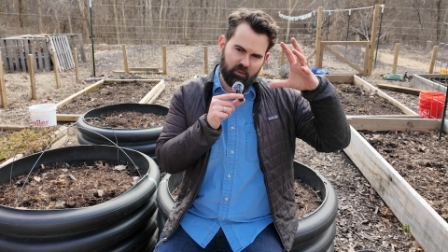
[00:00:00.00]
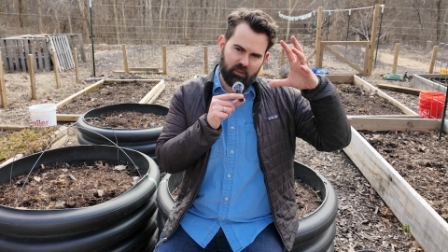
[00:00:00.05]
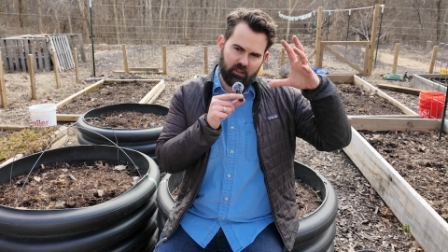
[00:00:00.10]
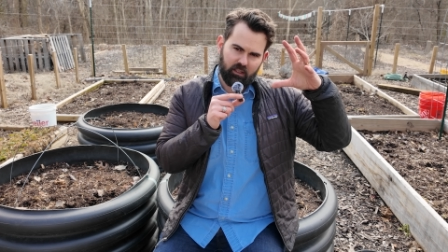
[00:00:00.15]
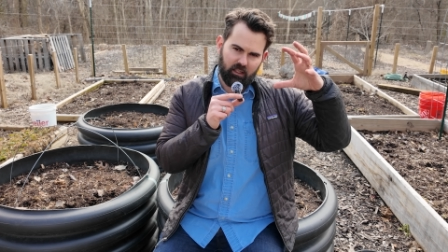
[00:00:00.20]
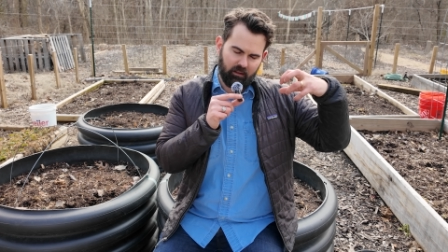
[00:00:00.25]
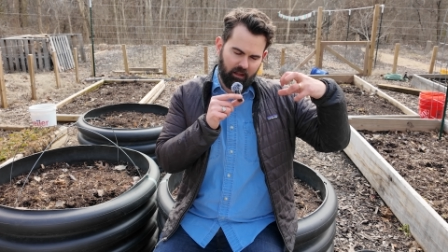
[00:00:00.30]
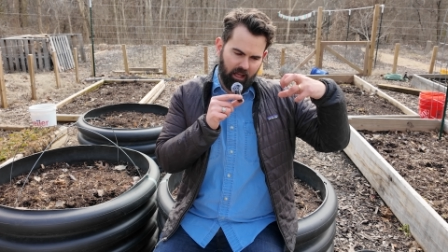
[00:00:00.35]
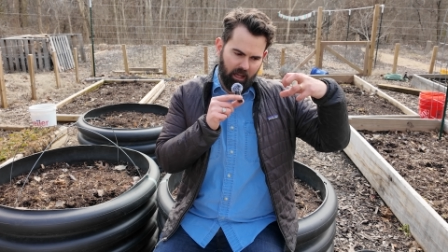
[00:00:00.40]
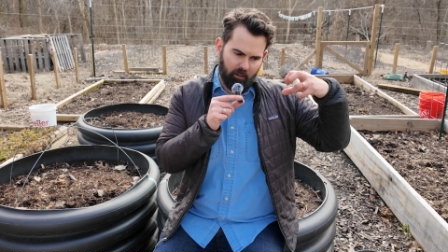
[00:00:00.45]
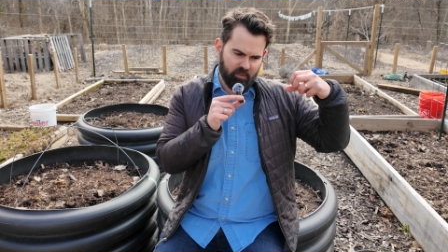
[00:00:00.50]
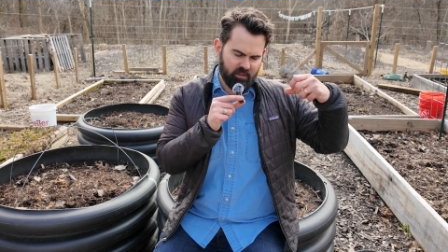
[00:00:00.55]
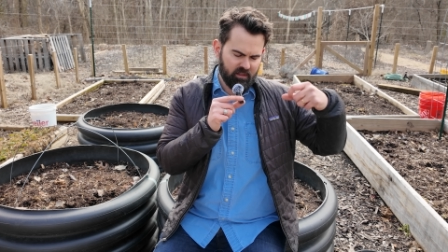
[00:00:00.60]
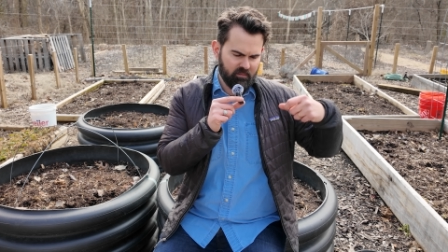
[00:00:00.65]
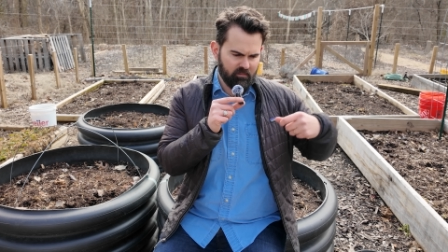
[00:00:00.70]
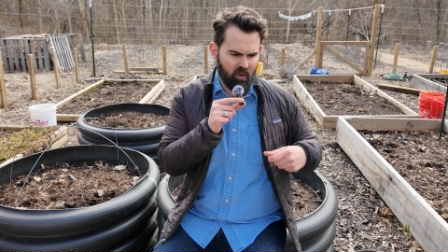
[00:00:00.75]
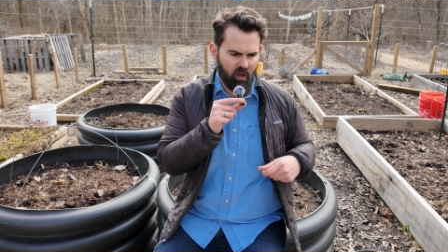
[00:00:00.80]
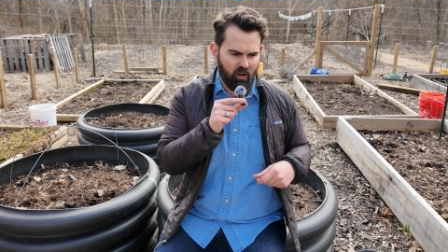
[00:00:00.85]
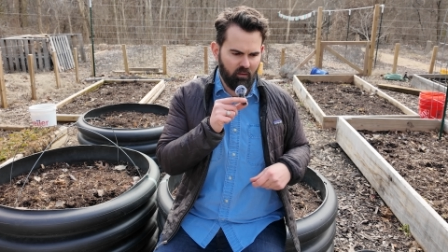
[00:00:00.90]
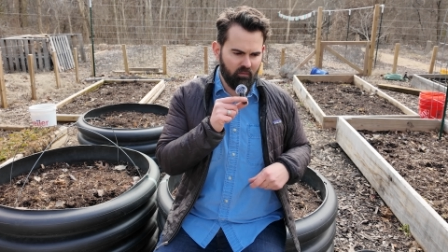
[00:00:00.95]
collapse
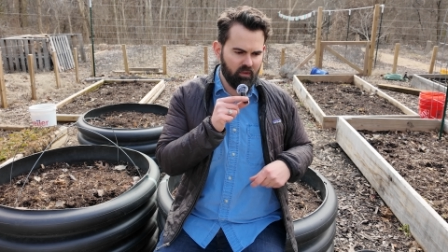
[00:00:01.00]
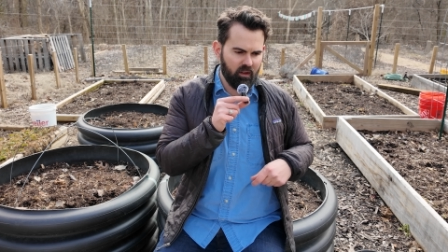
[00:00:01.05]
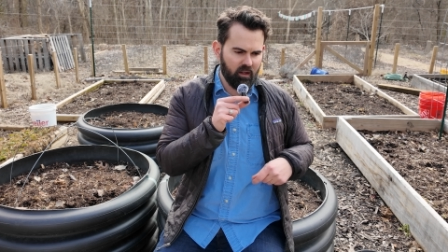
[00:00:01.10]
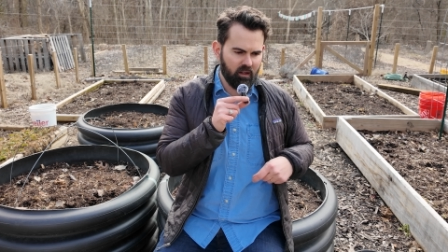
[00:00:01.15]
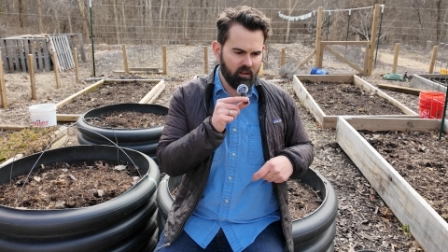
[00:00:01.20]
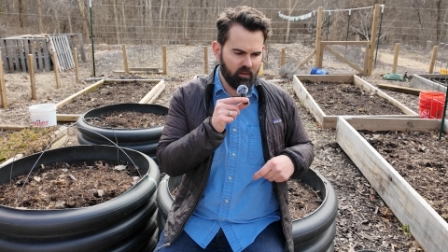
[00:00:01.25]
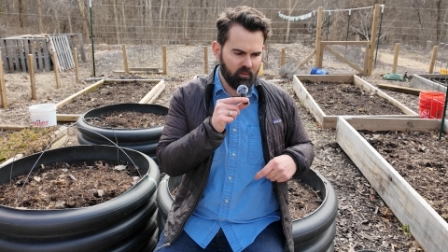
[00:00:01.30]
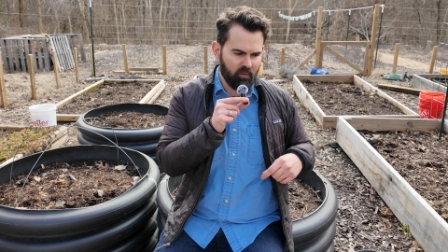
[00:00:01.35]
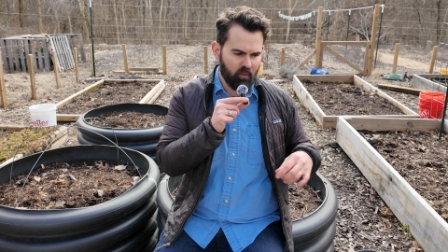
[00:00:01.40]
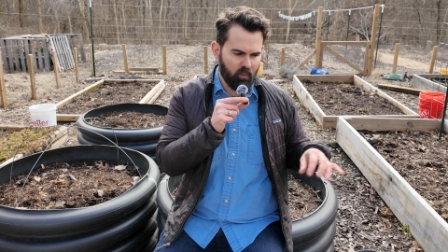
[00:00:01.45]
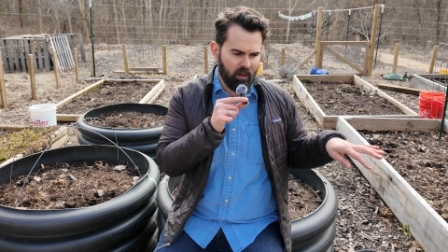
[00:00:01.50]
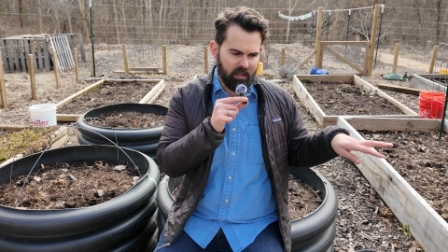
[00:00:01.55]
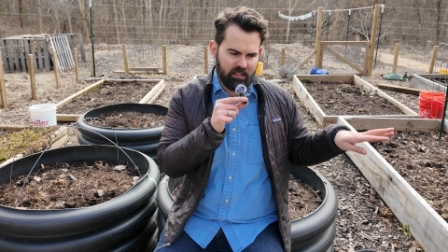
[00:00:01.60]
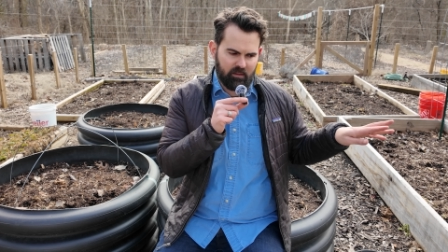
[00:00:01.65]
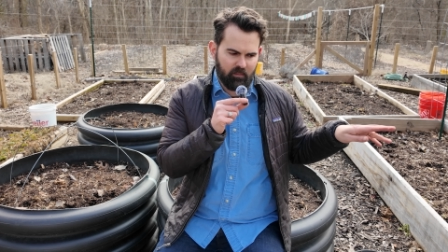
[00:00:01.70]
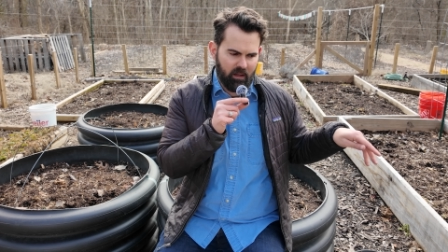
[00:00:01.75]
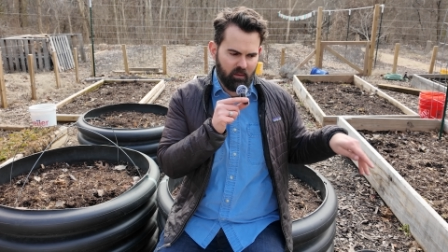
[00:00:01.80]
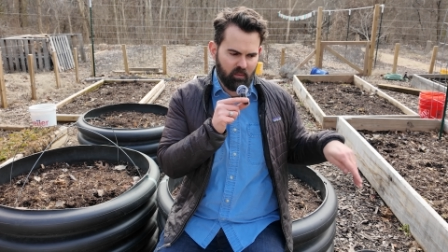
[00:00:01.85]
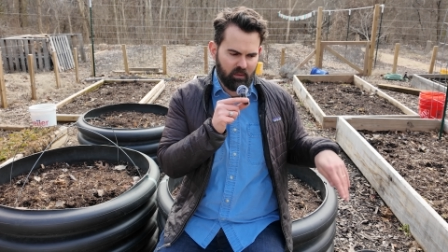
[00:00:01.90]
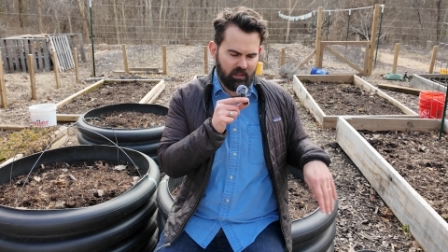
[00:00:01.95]
all of the
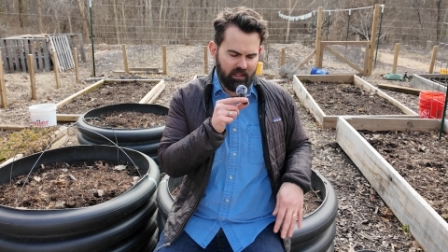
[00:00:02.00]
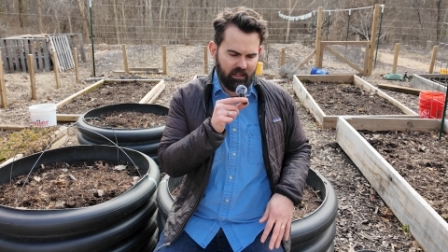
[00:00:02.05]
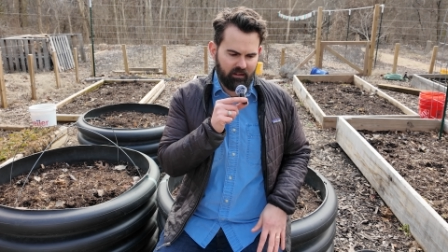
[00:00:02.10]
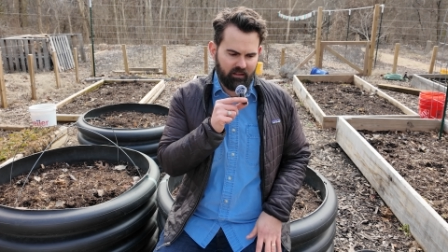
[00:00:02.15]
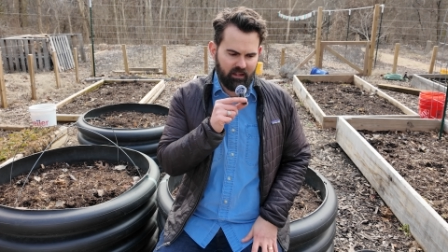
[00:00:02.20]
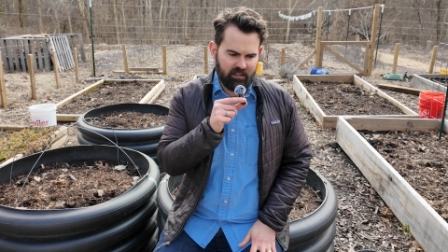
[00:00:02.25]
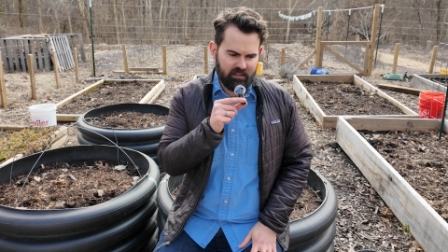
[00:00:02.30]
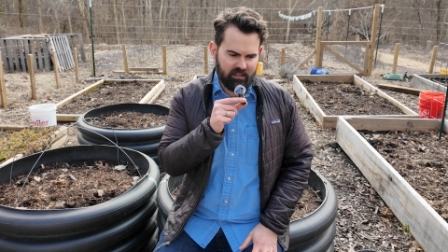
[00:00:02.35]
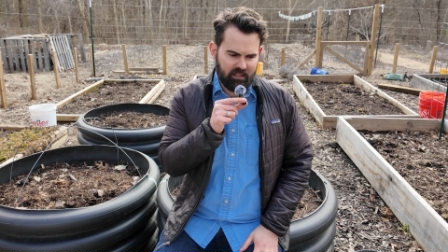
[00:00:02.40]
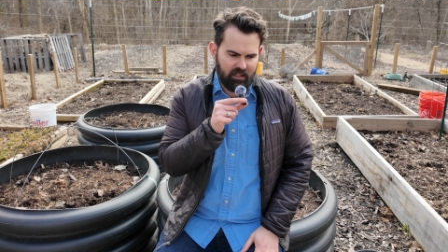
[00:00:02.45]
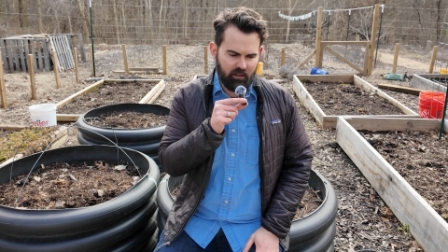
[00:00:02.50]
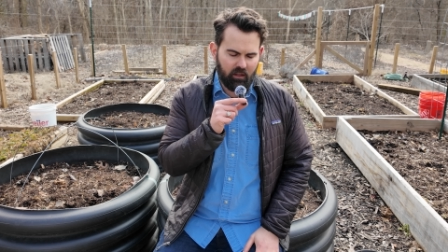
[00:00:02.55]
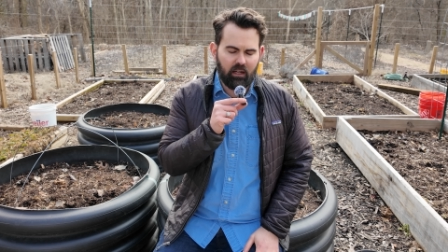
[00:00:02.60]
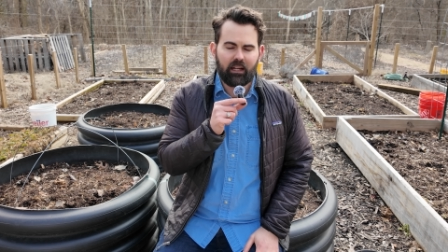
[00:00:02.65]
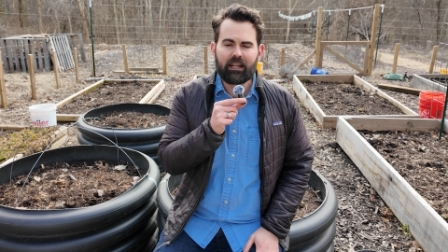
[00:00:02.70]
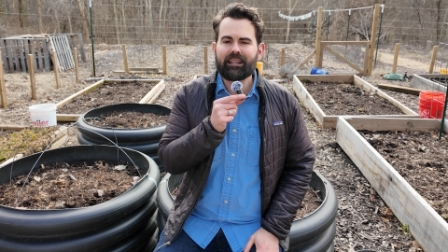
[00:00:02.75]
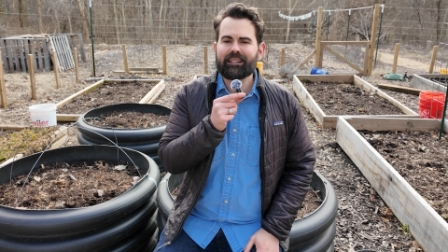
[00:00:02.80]
raised bed related things together,